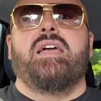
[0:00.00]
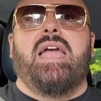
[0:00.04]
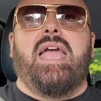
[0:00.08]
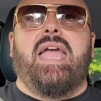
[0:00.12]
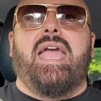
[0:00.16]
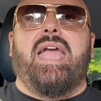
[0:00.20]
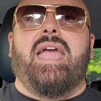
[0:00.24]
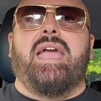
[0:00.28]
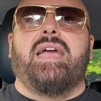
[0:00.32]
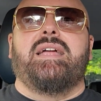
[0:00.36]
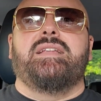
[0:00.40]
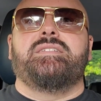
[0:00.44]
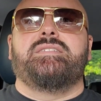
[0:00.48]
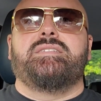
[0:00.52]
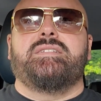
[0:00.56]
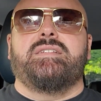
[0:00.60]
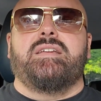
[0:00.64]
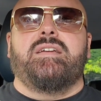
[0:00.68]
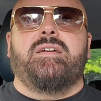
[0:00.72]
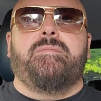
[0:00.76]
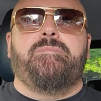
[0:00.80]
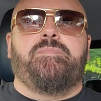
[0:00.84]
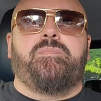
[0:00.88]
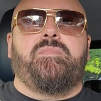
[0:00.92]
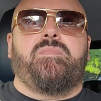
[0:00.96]
and
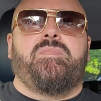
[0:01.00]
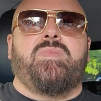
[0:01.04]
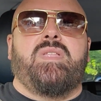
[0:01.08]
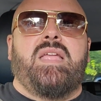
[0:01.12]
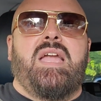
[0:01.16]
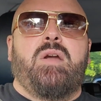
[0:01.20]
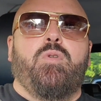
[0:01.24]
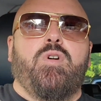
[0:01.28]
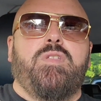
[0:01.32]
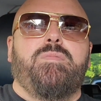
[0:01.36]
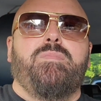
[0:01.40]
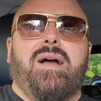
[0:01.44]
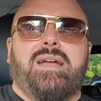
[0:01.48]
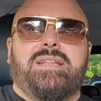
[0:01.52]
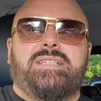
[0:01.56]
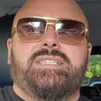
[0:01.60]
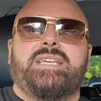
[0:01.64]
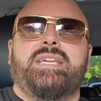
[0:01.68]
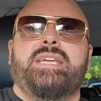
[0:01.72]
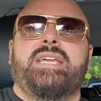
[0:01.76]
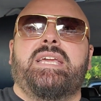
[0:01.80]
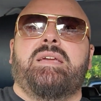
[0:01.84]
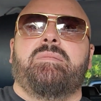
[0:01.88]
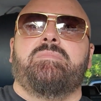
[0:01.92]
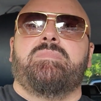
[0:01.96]
with my
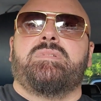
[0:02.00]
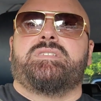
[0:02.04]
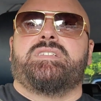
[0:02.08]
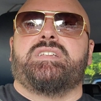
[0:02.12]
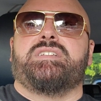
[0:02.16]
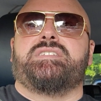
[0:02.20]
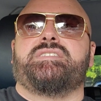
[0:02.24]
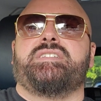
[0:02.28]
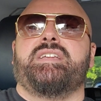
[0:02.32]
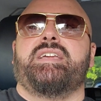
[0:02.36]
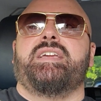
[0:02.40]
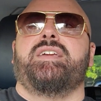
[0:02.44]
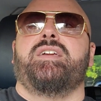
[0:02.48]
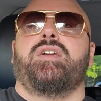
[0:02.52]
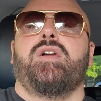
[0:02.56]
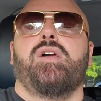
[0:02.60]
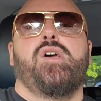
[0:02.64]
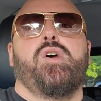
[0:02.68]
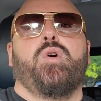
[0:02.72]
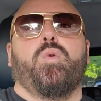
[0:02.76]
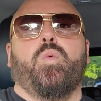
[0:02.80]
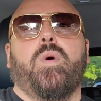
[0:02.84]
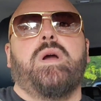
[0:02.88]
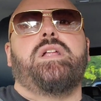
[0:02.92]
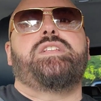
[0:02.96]
team to see
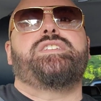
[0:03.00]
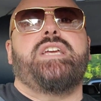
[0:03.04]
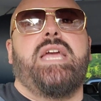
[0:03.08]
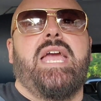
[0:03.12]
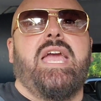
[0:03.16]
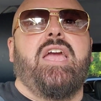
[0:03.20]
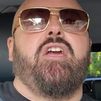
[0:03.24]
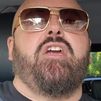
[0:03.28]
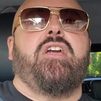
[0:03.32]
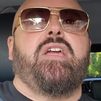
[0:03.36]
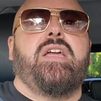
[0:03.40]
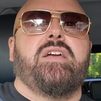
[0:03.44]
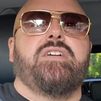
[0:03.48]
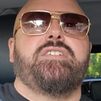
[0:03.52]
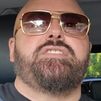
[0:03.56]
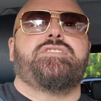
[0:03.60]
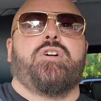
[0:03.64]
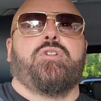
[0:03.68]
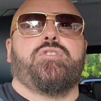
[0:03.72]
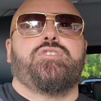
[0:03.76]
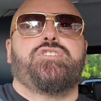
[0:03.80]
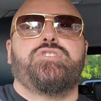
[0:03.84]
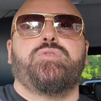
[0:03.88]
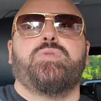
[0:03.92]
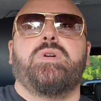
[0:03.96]
which areas
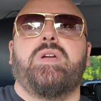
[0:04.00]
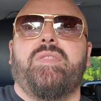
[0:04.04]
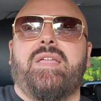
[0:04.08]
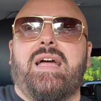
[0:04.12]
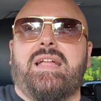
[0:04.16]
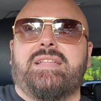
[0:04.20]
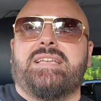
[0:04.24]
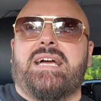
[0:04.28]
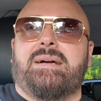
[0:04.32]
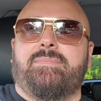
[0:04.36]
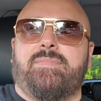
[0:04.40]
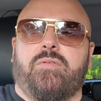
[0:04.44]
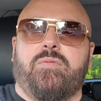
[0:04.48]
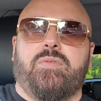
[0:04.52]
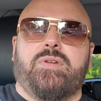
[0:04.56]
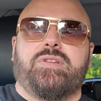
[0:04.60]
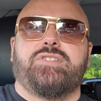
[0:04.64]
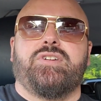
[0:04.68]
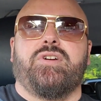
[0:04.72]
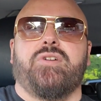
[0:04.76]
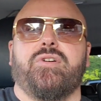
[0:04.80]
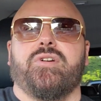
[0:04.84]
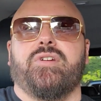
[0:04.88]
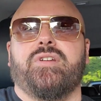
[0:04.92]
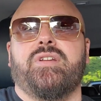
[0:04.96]
are doing that type of
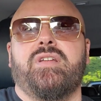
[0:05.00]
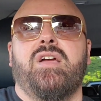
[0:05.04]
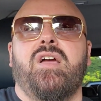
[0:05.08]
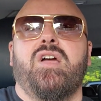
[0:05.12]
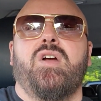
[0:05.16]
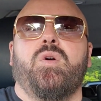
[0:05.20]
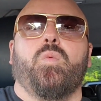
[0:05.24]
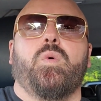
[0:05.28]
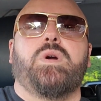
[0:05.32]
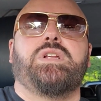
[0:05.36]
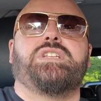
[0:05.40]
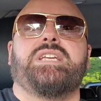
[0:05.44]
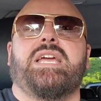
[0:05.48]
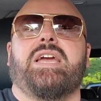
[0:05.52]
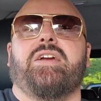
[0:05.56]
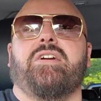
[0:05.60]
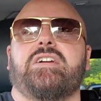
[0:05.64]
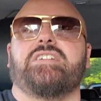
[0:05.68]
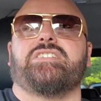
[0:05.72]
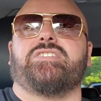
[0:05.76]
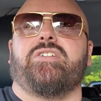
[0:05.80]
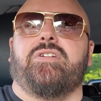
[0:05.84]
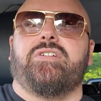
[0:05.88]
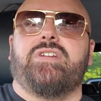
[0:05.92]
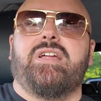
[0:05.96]
return, which
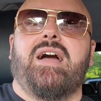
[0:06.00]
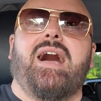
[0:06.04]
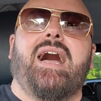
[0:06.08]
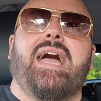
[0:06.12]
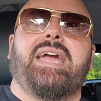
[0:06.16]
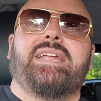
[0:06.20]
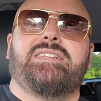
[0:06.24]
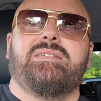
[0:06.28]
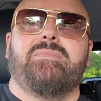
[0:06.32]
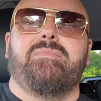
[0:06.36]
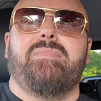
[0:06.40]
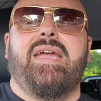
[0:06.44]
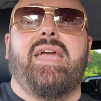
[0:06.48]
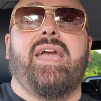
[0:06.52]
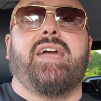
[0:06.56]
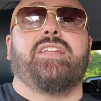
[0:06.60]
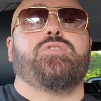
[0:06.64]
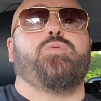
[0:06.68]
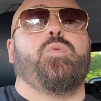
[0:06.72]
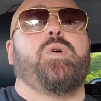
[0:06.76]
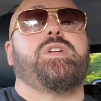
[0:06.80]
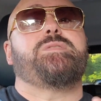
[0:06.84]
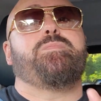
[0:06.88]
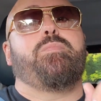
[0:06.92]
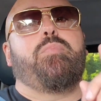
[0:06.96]
areas are in high demand,
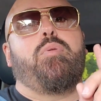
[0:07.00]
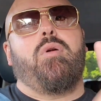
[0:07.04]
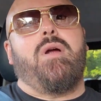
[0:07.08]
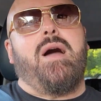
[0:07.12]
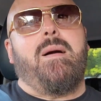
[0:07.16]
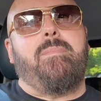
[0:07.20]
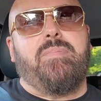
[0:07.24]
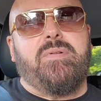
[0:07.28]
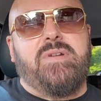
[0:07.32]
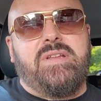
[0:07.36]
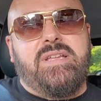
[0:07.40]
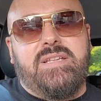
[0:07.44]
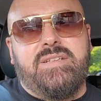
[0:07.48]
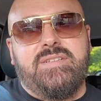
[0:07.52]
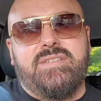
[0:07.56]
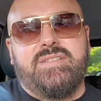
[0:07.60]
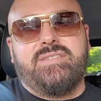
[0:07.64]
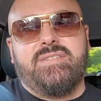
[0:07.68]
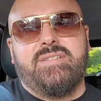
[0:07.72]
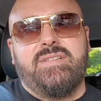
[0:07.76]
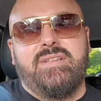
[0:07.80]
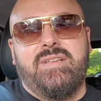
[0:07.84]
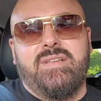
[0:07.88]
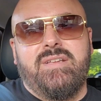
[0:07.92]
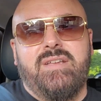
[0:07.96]
which
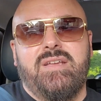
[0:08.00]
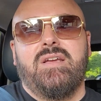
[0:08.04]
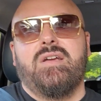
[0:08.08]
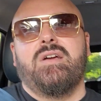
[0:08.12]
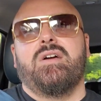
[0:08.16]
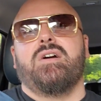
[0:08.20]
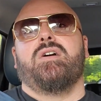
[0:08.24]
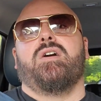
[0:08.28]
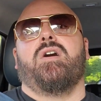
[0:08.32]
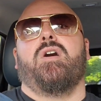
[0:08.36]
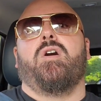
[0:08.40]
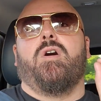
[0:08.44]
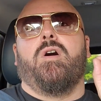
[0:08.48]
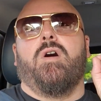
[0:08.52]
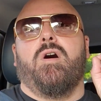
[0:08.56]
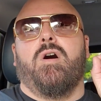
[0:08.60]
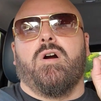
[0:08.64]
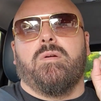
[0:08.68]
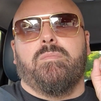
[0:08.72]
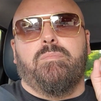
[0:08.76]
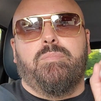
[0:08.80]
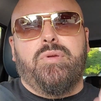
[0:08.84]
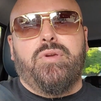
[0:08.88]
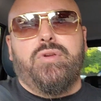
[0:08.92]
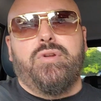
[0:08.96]
properties
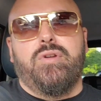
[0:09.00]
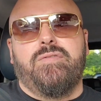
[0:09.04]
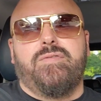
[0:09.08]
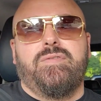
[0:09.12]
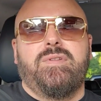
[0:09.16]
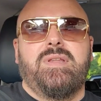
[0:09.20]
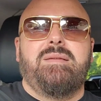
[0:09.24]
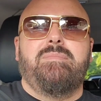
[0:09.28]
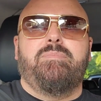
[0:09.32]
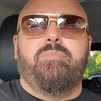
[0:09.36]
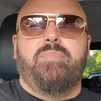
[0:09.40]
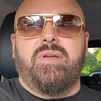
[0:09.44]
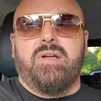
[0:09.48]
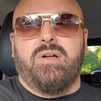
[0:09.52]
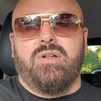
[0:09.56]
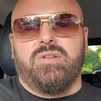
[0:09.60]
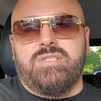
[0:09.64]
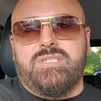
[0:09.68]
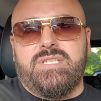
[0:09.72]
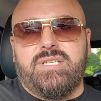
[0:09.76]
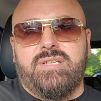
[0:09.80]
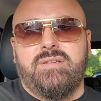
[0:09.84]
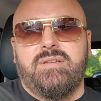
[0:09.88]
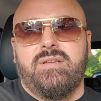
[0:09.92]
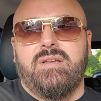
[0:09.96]
are beautifully
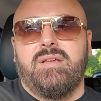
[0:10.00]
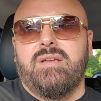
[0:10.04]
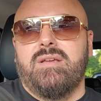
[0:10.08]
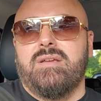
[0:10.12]
built